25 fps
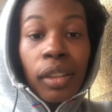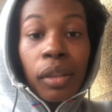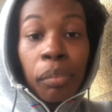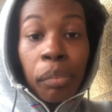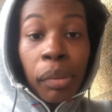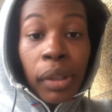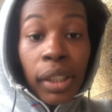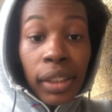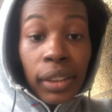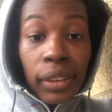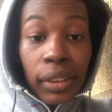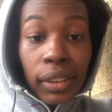
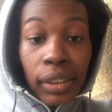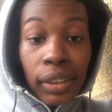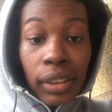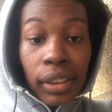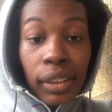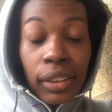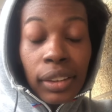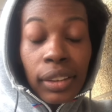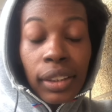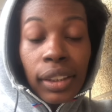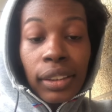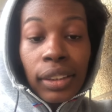but
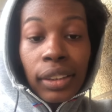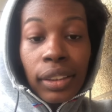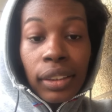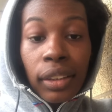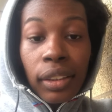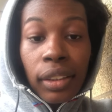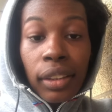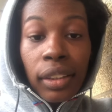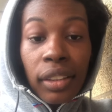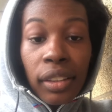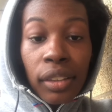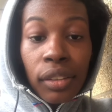it says
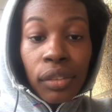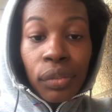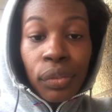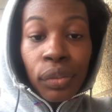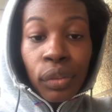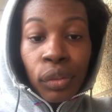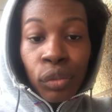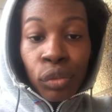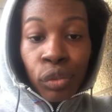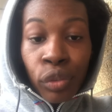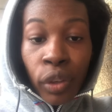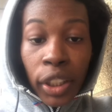to live
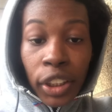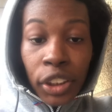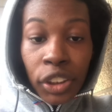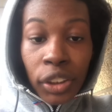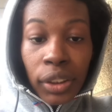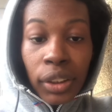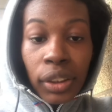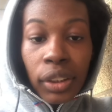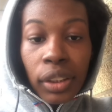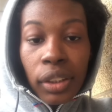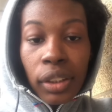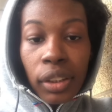
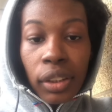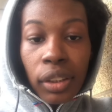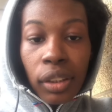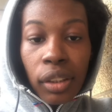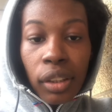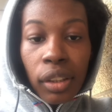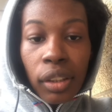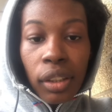righteously